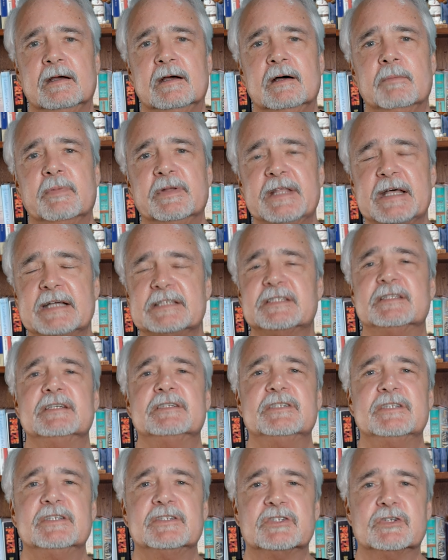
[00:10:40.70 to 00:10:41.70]
But that's the
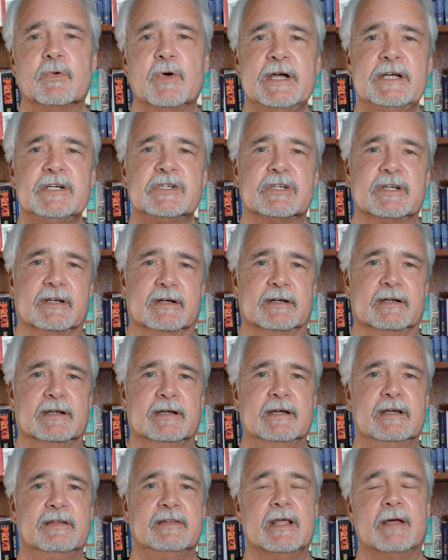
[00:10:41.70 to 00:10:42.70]
situation
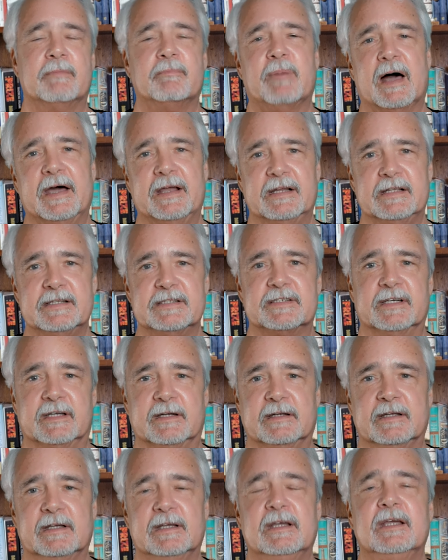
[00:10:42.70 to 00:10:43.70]
that Biden's
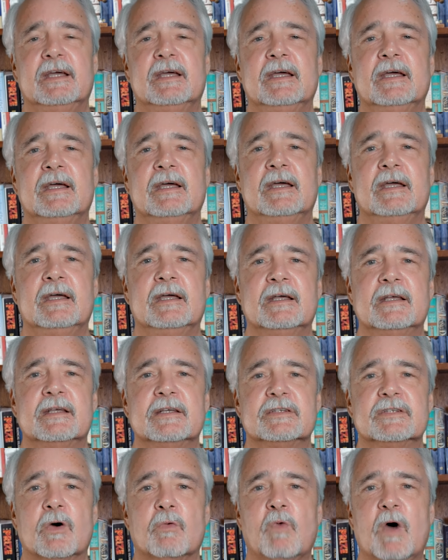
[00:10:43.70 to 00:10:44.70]
in.
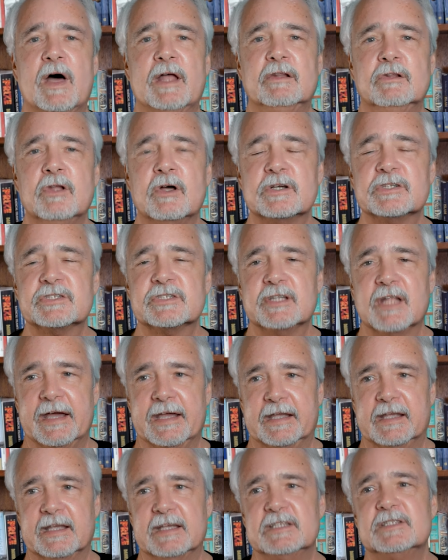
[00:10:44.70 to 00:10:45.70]
So what looks
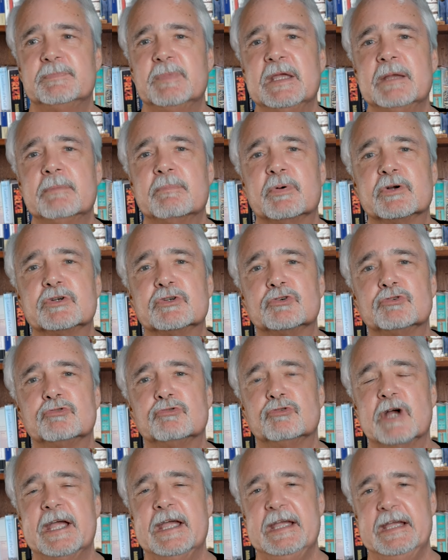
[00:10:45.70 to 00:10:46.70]
like is being
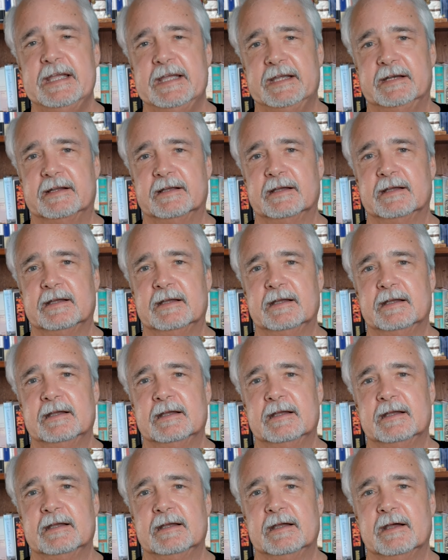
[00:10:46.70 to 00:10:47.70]
portrayed
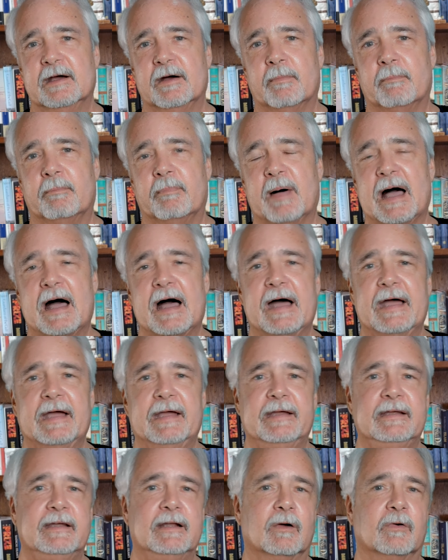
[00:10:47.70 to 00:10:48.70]
by,
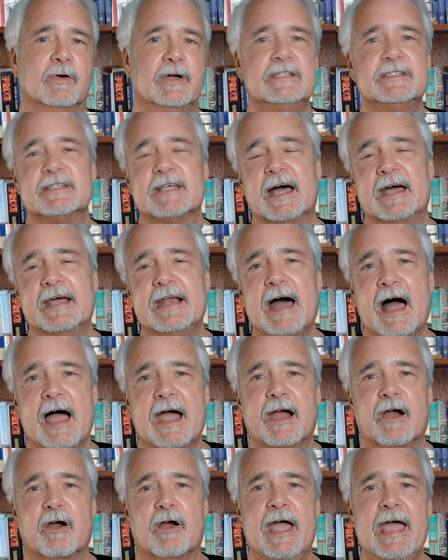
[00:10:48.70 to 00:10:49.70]
you know, inside
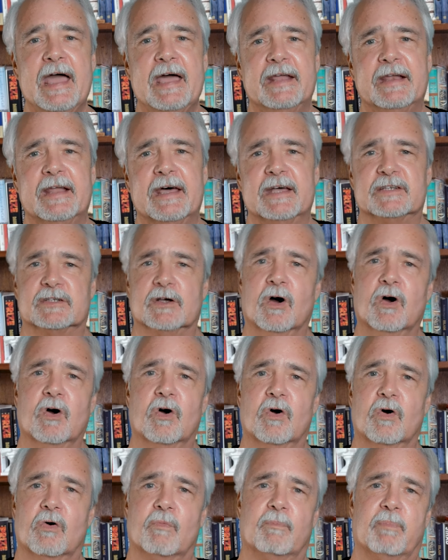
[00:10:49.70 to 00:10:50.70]
higher ed as,
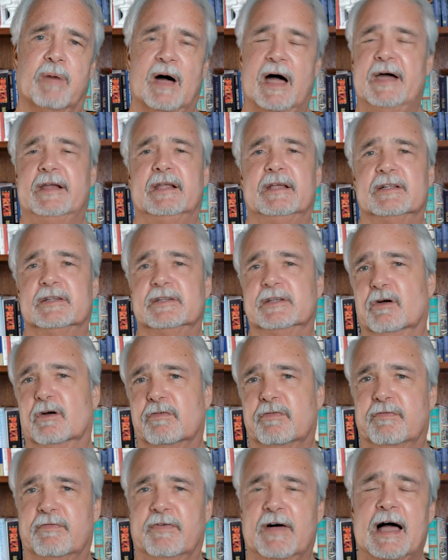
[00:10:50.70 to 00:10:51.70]
oh, Biden, you know,
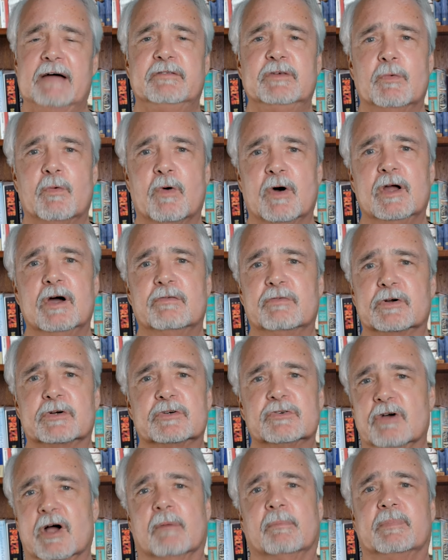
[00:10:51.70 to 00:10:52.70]
5-1 over
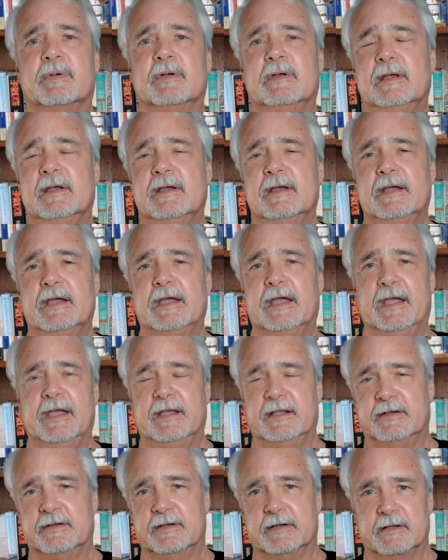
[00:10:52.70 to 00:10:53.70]
Trump
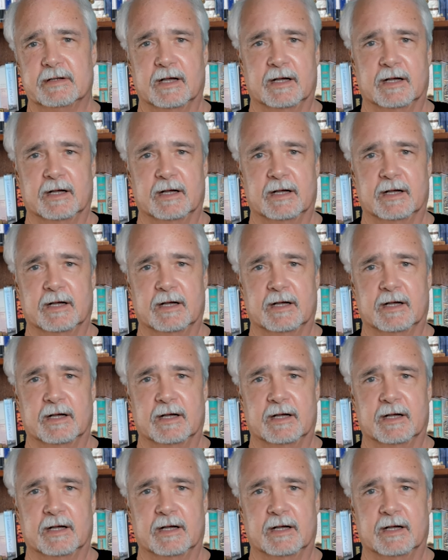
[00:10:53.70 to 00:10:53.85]
in